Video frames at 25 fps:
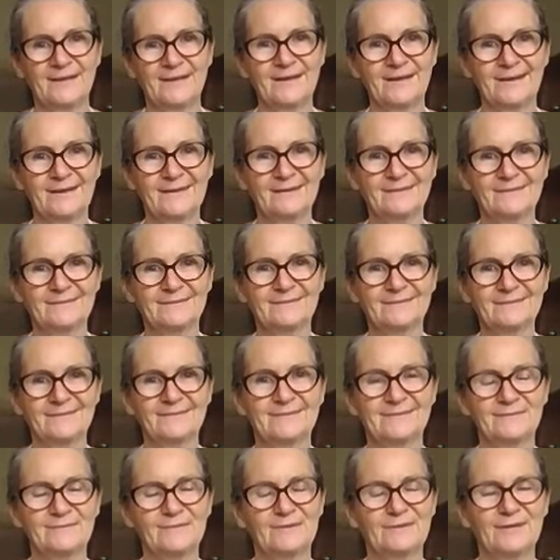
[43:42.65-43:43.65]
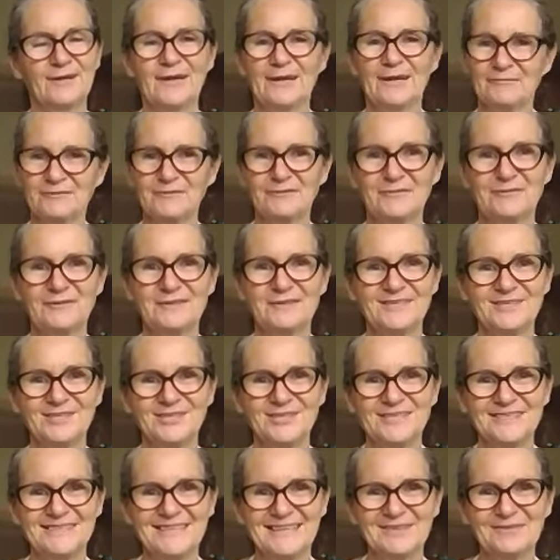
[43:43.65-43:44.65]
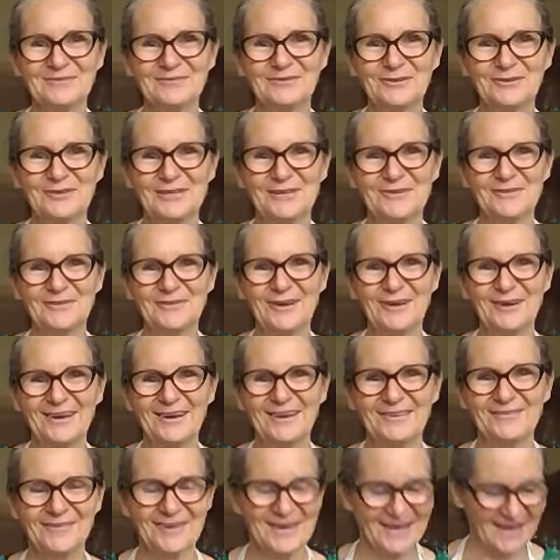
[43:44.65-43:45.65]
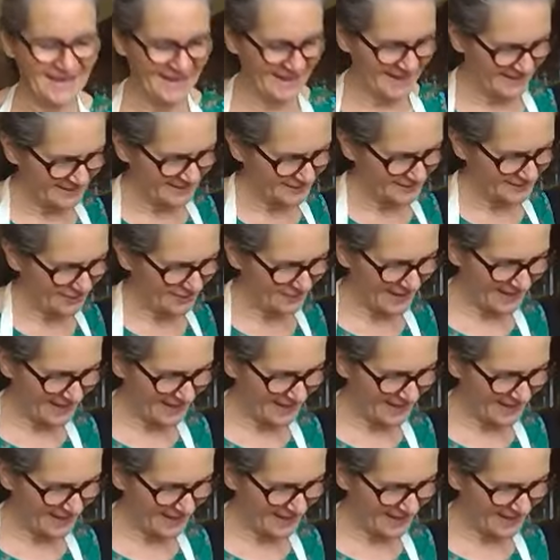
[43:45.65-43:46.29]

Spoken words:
and I have to finish at 10:45. So I've